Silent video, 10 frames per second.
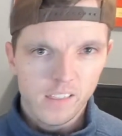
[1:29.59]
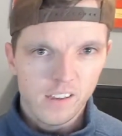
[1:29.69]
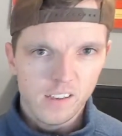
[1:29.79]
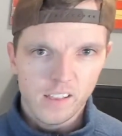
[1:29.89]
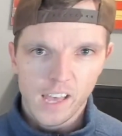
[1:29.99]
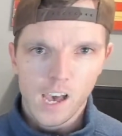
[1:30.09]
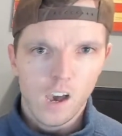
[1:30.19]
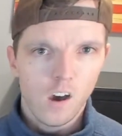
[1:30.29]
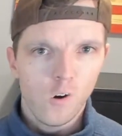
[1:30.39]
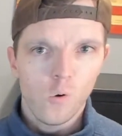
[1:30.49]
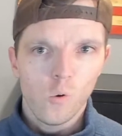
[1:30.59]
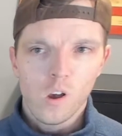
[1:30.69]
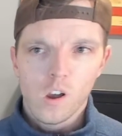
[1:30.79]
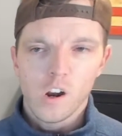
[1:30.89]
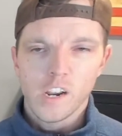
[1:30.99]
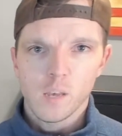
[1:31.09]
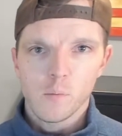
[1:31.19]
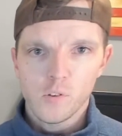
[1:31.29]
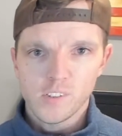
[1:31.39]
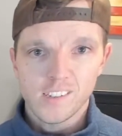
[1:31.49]
the how are you
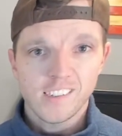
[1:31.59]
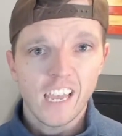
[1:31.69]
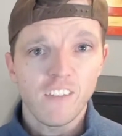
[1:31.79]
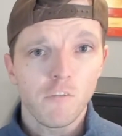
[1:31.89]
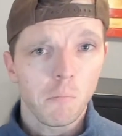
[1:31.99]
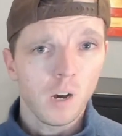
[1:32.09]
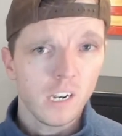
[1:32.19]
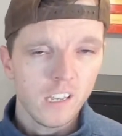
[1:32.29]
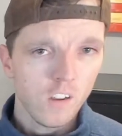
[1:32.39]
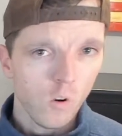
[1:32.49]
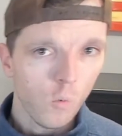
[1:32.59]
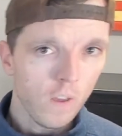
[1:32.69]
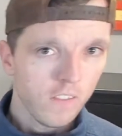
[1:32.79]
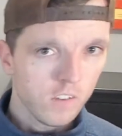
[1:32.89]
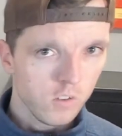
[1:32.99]
able to save money with